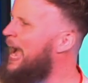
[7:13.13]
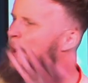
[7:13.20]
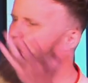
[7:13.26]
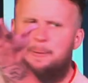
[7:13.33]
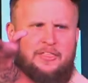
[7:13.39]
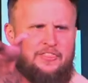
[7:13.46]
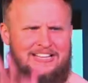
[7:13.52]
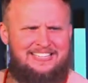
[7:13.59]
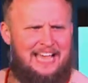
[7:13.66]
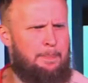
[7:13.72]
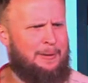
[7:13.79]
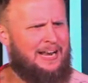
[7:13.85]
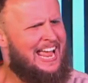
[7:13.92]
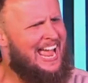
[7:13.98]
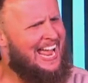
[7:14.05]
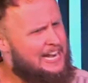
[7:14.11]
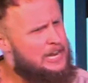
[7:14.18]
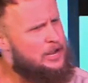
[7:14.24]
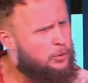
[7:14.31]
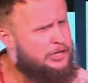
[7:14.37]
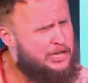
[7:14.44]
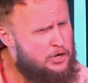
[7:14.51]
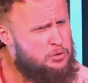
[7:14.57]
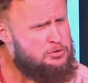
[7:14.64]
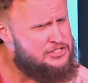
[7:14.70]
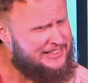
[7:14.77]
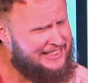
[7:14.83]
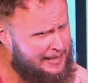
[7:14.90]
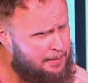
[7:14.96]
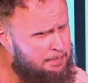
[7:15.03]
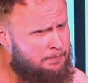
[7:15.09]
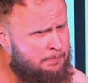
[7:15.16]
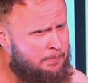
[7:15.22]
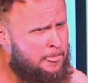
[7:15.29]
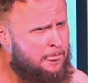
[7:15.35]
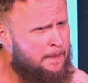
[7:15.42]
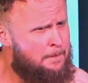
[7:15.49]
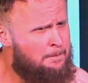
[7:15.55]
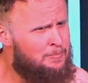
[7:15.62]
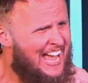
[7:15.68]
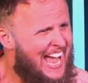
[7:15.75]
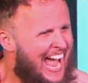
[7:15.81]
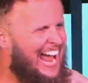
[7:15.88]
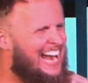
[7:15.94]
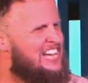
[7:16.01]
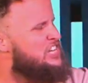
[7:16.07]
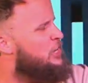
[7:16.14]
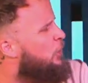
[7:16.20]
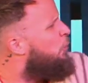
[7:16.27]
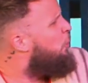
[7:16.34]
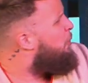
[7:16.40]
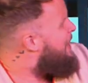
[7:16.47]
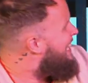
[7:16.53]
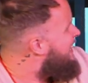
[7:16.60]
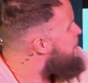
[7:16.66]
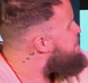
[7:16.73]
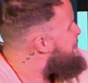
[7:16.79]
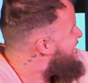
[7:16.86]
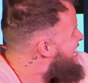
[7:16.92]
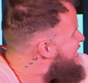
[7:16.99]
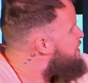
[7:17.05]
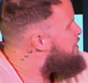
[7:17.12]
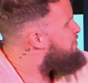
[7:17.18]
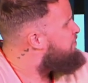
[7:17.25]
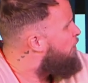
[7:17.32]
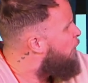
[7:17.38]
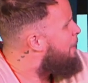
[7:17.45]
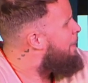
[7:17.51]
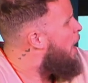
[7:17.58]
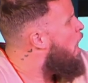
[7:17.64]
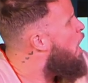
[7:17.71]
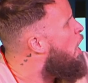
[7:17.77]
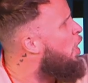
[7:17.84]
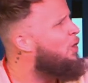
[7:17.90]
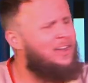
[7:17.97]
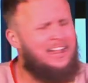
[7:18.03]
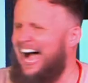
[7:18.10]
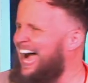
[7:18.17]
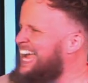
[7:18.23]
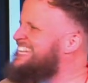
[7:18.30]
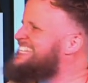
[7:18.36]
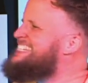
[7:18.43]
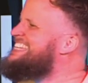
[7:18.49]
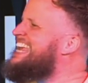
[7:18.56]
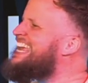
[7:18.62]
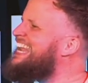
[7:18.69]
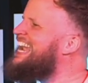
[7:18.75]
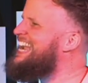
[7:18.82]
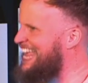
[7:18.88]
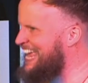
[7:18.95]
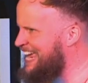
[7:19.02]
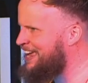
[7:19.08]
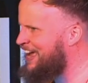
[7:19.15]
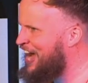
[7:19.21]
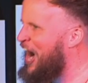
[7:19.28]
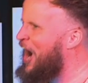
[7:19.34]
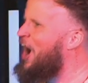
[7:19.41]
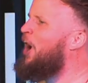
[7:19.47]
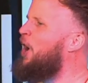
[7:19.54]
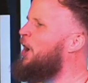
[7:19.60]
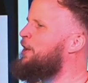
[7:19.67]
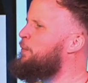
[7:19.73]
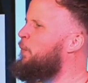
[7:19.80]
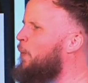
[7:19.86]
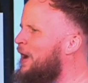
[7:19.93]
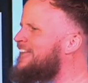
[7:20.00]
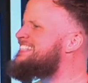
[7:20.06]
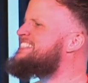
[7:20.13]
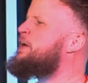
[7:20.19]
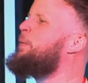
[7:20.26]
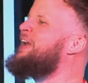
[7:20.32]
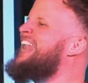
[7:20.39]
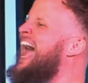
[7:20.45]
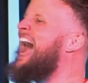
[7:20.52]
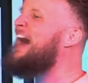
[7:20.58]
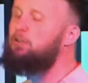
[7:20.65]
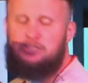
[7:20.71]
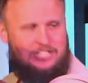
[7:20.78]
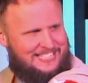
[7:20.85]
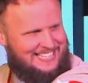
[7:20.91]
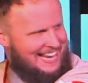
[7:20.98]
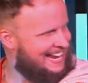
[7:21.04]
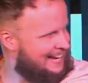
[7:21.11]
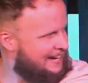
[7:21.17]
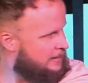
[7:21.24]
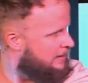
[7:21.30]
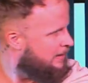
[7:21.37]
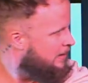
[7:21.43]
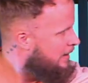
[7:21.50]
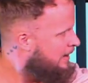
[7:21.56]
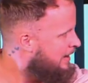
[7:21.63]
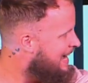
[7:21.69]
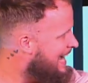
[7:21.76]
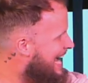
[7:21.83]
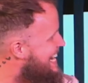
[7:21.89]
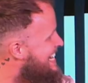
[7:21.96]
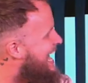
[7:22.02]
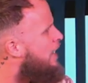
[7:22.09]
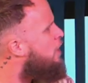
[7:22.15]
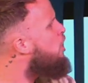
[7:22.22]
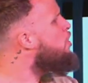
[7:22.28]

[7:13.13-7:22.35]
happened. And he'll use them. And you'll really begin to form a whole identity on what someone else did and not